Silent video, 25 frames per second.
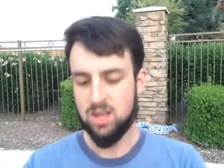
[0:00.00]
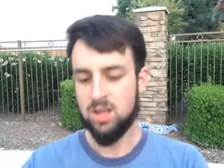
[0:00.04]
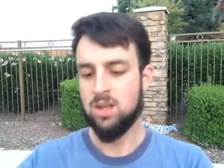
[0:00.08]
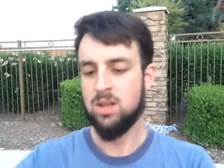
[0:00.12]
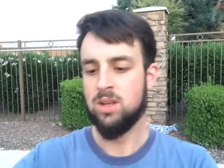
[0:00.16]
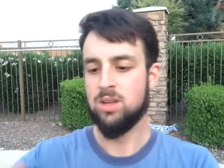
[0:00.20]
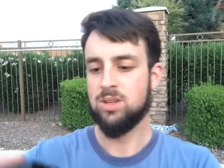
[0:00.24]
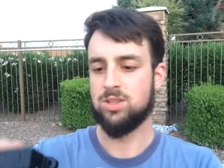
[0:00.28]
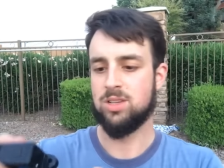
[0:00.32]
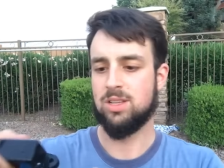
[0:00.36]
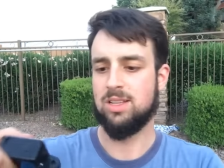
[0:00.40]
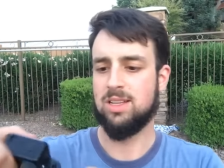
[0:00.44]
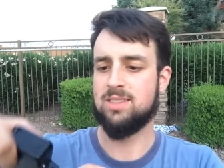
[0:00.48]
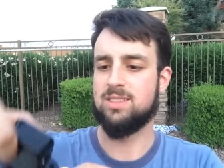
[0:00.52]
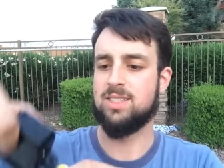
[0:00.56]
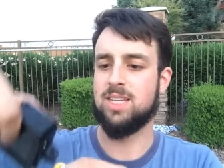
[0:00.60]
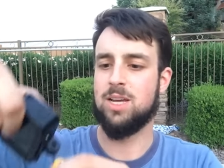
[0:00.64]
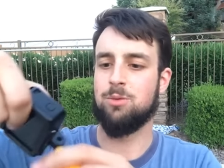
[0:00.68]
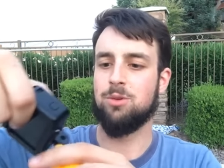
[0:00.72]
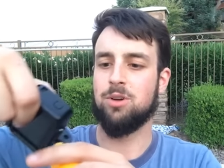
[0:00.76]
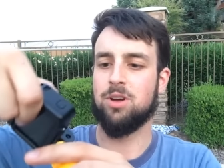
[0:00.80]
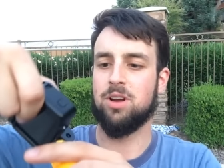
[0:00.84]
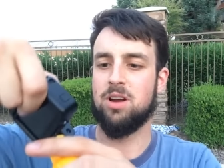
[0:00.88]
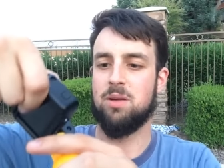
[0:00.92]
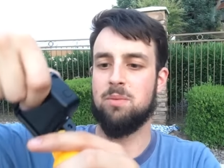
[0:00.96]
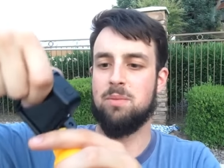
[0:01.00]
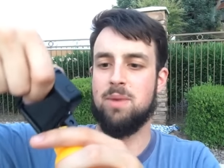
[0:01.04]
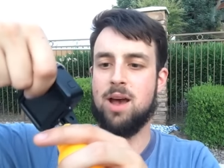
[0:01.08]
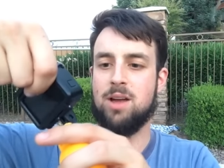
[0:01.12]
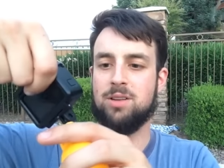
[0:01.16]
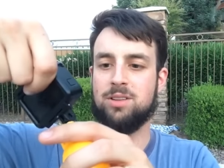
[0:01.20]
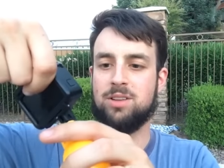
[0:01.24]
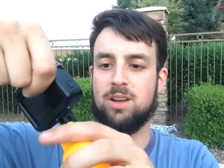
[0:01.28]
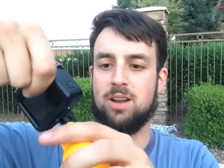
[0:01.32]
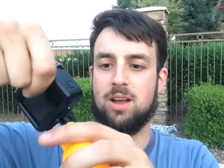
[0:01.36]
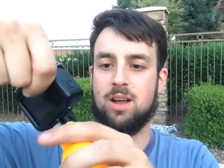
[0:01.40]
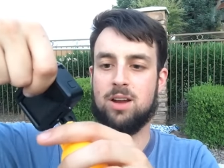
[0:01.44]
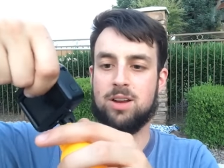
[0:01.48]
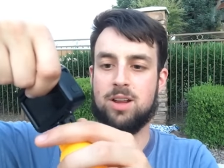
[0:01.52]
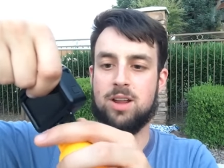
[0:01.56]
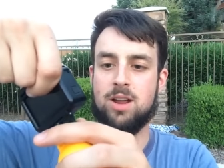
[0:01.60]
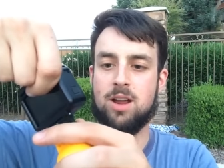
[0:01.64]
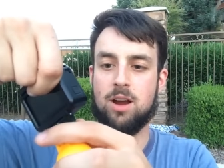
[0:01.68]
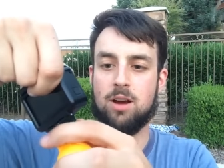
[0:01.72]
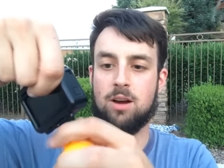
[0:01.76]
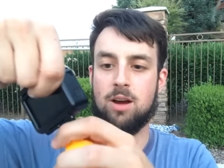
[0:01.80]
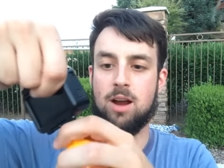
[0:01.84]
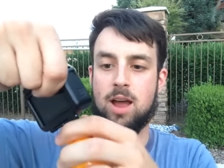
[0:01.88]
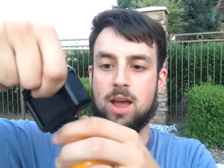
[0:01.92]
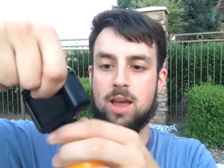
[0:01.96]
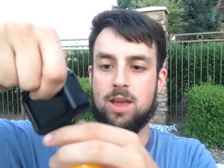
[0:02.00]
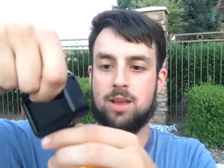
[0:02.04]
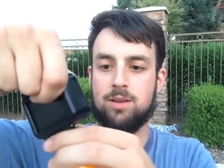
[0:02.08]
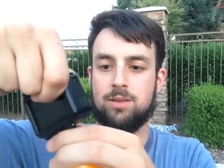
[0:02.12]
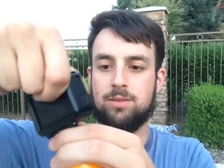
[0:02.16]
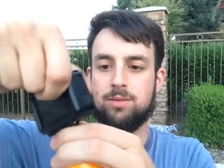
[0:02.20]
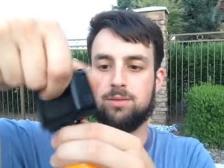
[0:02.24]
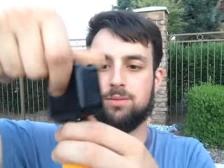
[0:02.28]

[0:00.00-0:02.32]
So let's say we're gonna mount it on here, right?